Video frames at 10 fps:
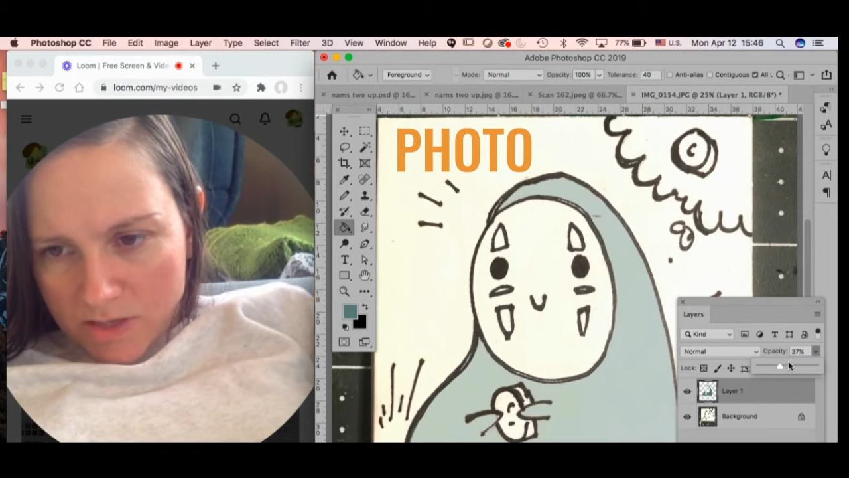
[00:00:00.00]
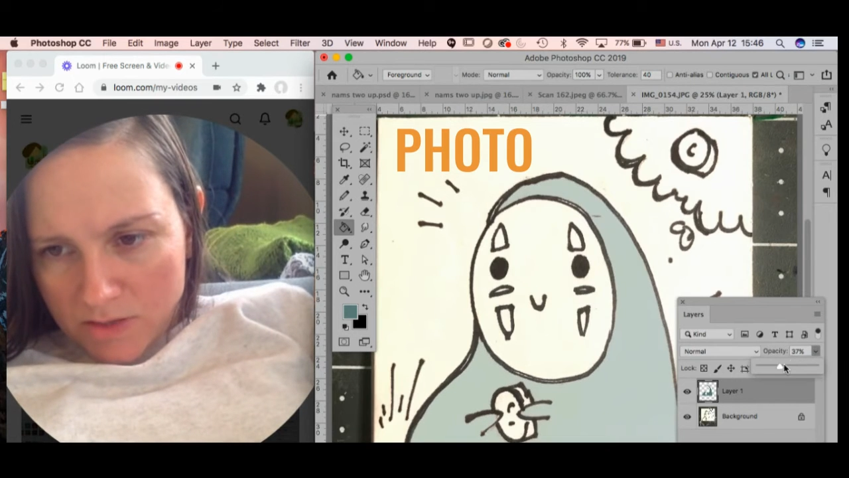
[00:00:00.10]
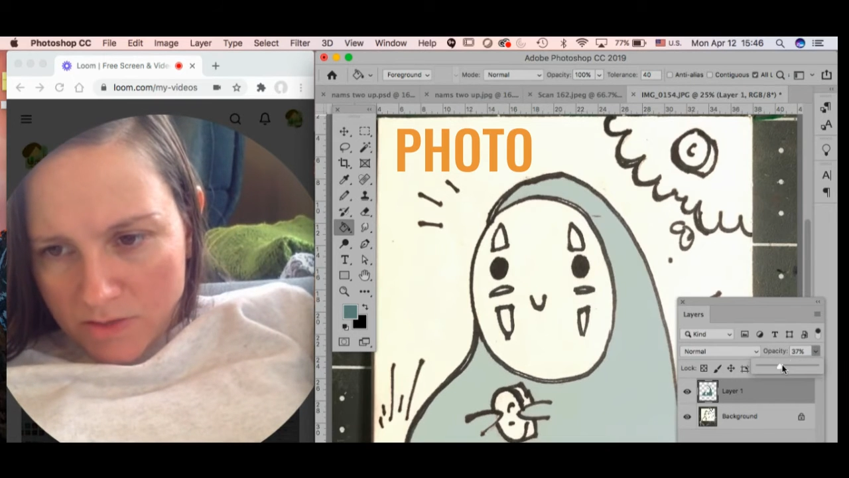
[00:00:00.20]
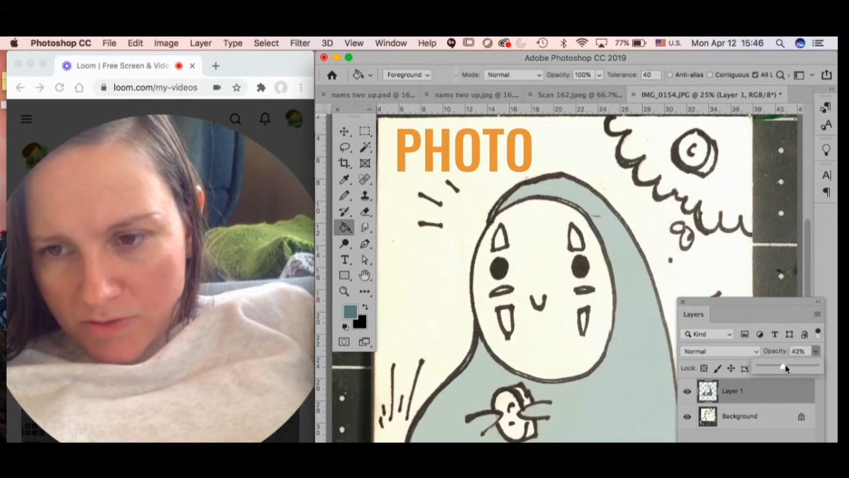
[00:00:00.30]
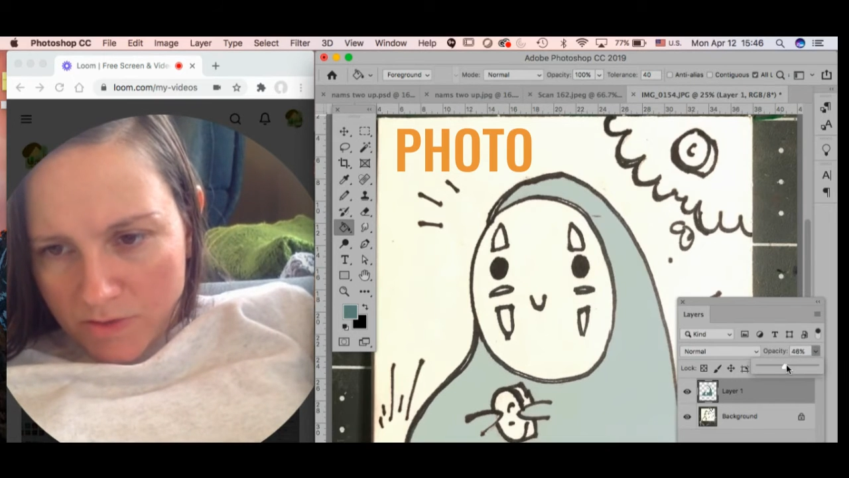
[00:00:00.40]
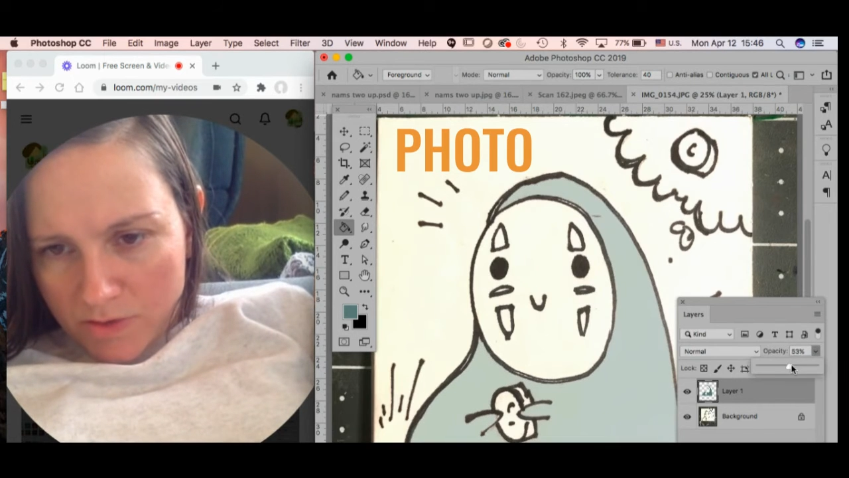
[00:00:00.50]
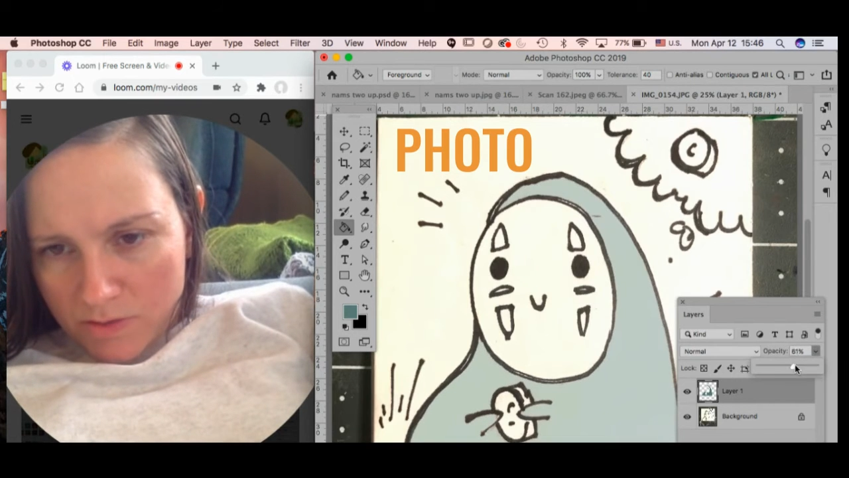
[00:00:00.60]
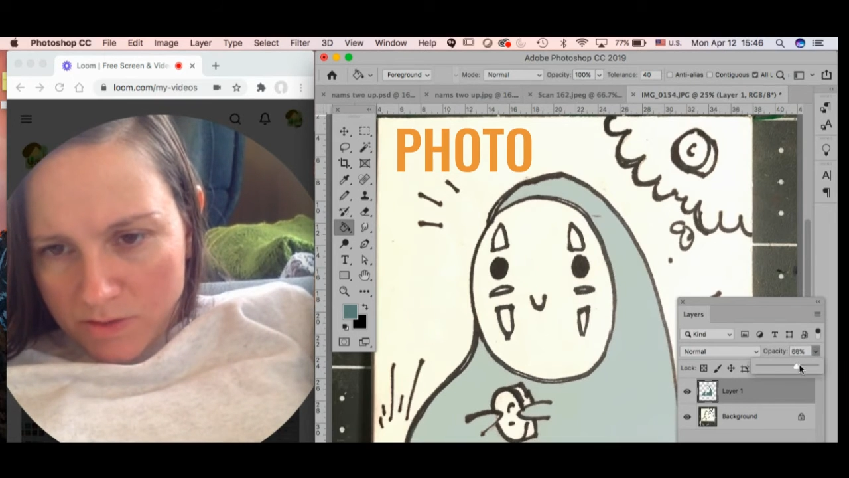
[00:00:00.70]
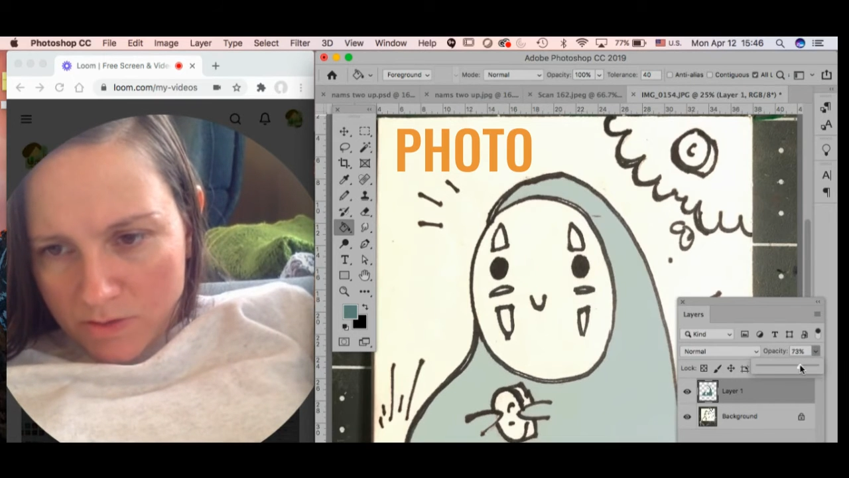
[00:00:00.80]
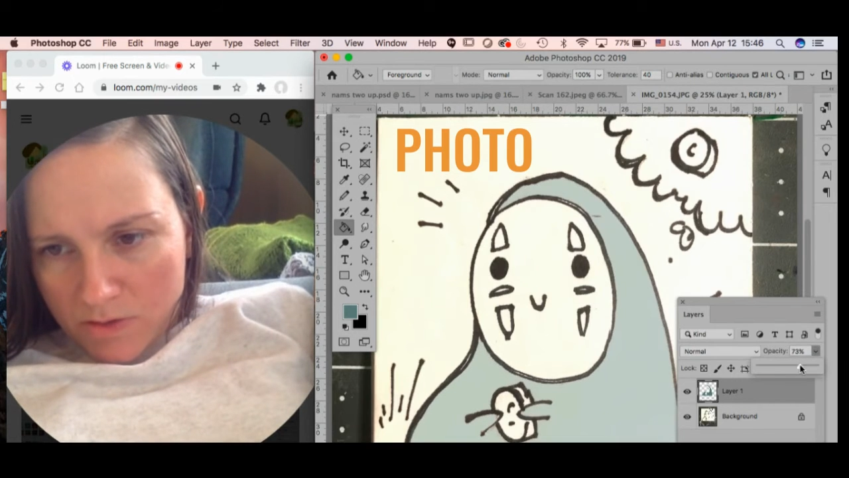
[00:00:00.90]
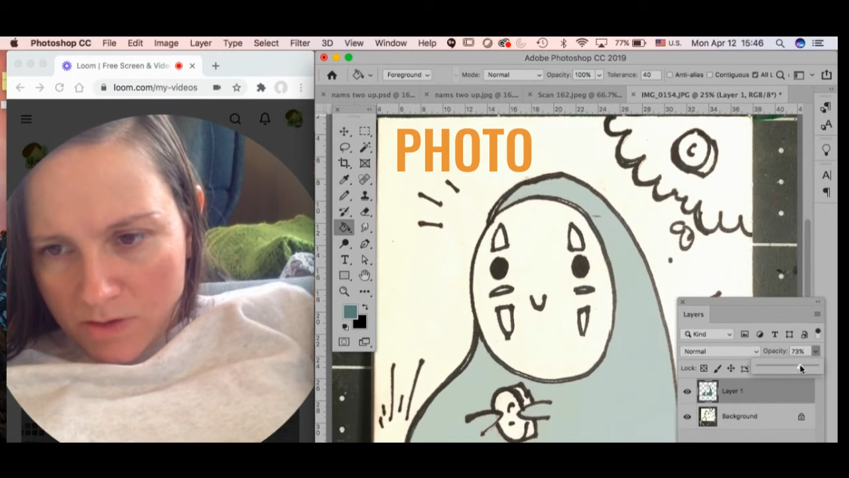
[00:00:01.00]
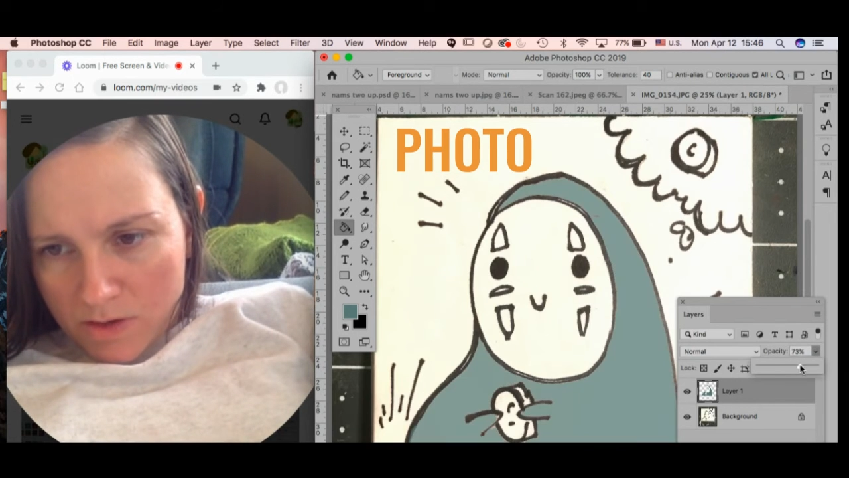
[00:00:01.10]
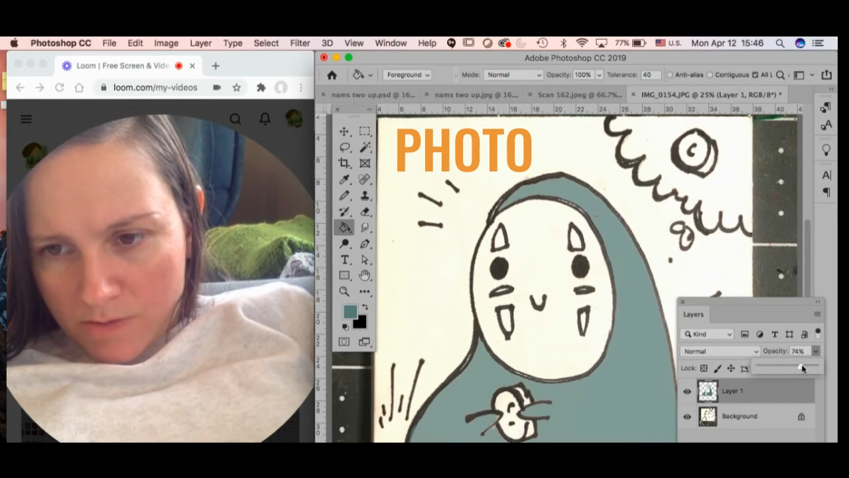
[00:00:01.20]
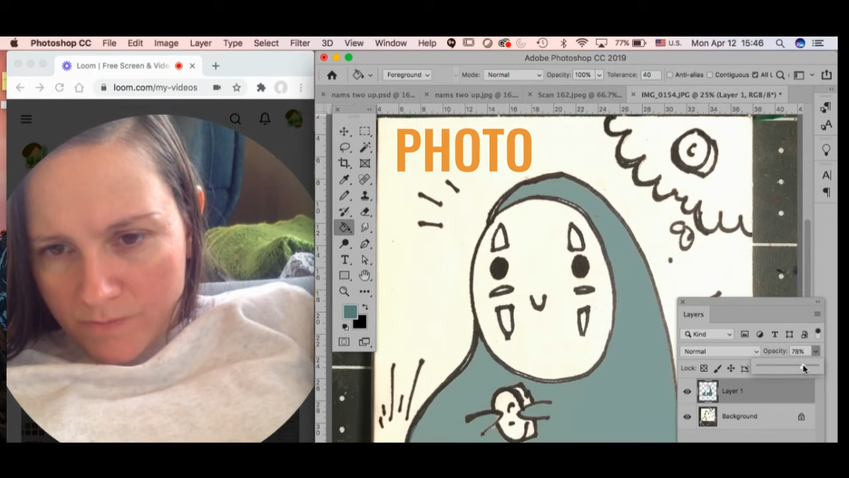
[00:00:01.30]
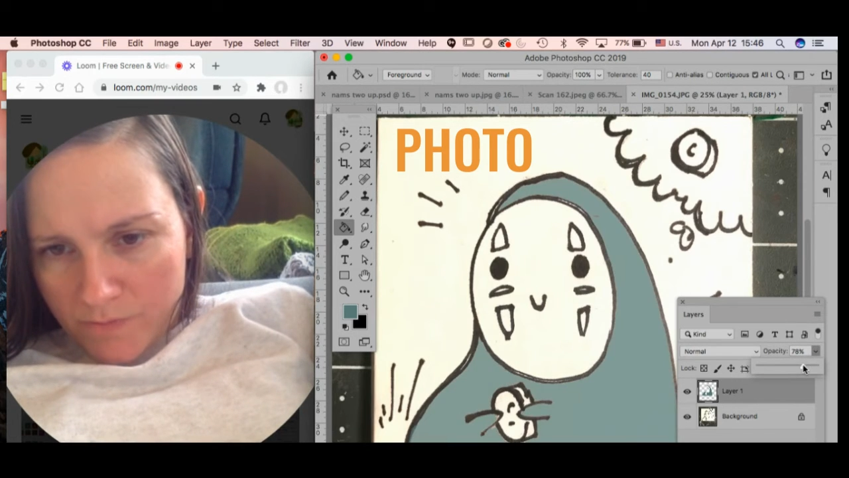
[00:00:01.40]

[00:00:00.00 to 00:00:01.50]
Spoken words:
until you figure out what's going on.